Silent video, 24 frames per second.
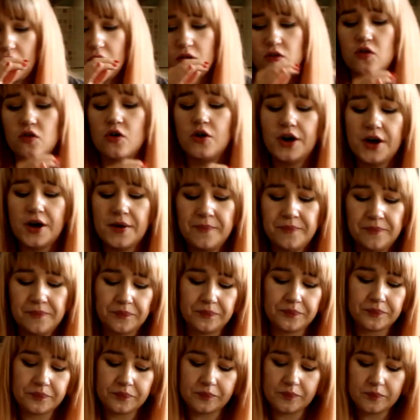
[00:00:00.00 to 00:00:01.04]
It's so good.
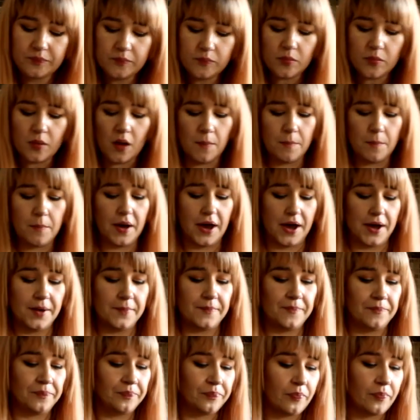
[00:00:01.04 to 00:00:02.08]

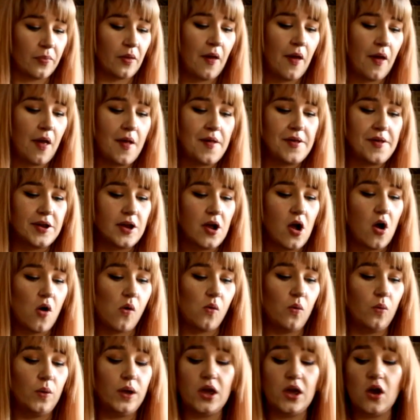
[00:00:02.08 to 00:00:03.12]
But
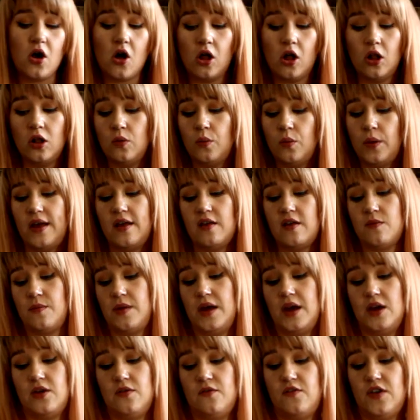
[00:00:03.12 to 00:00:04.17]
we always
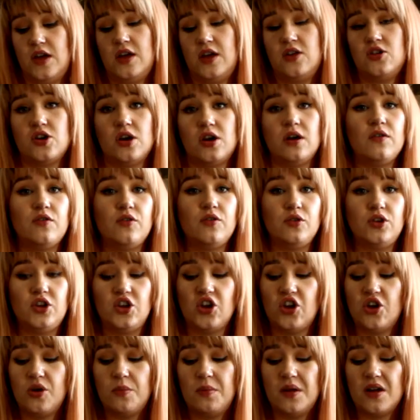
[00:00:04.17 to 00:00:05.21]
make vegan junk food
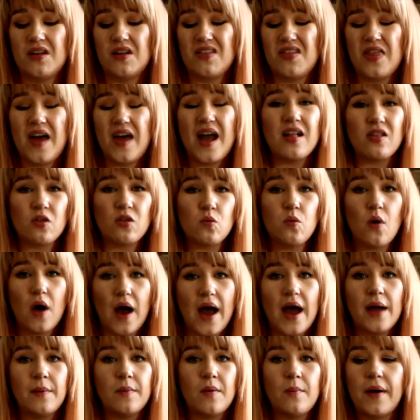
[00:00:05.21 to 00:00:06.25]
here because that's
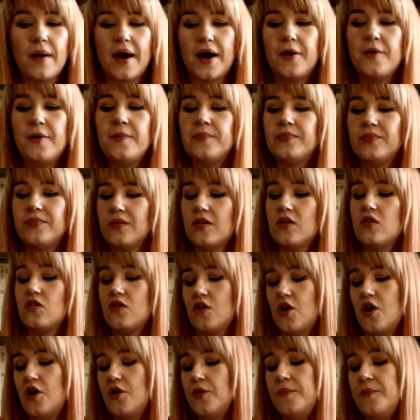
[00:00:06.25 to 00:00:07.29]
what I'm about.
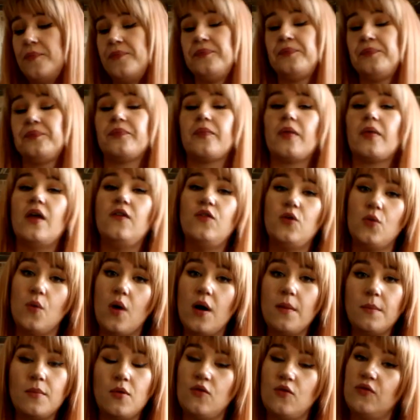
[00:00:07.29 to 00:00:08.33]
So if you
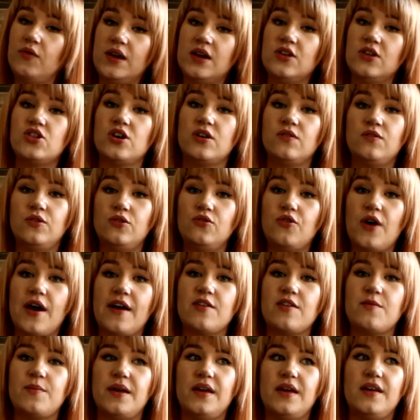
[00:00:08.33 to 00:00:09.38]
want more vegan junk food
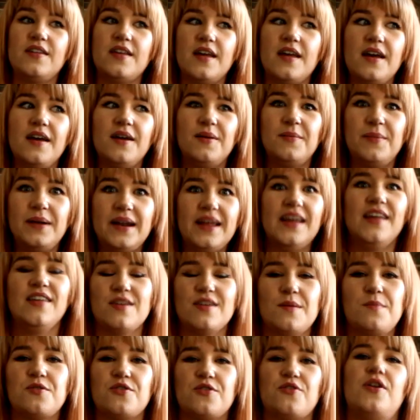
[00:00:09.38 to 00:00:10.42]
recipes, please
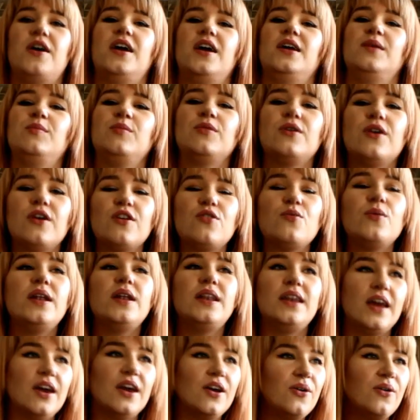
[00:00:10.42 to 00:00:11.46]
subscribe because
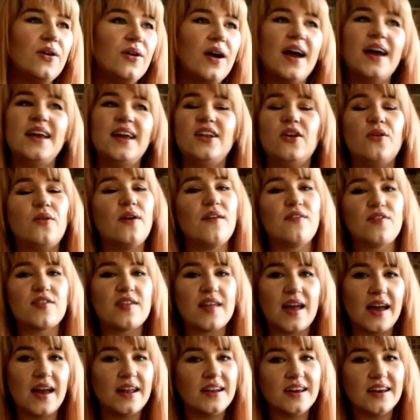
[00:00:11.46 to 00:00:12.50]
we're new. I know I've
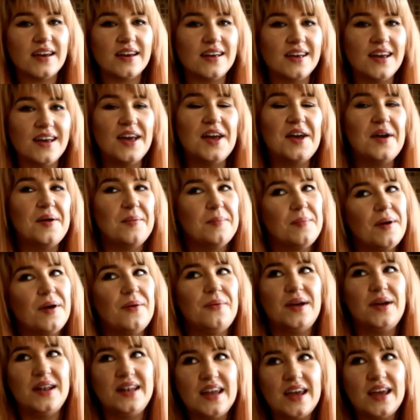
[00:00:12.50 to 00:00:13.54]
said it,
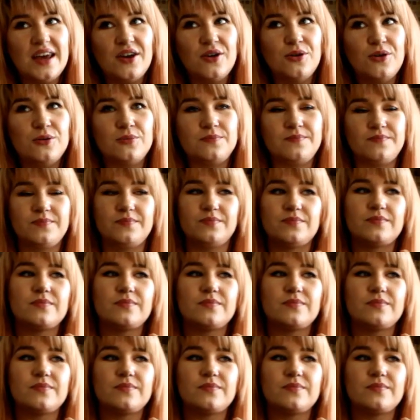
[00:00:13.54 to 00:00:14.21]
but we're new.